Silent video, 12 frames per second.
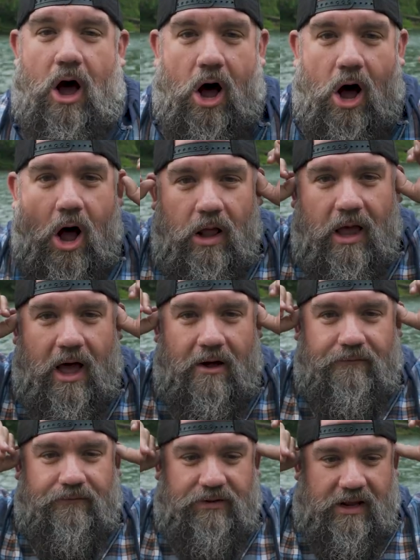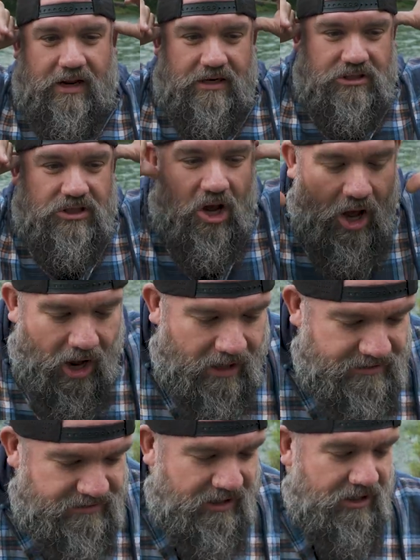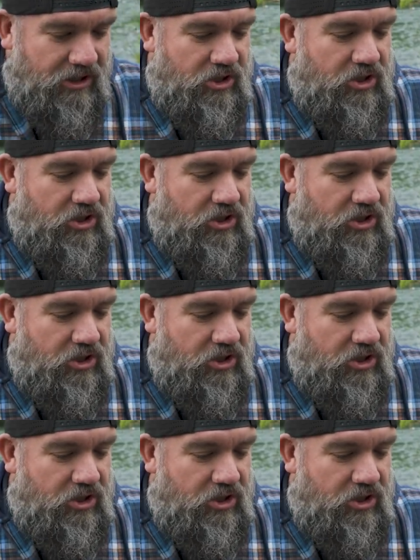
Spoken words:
all of the toxic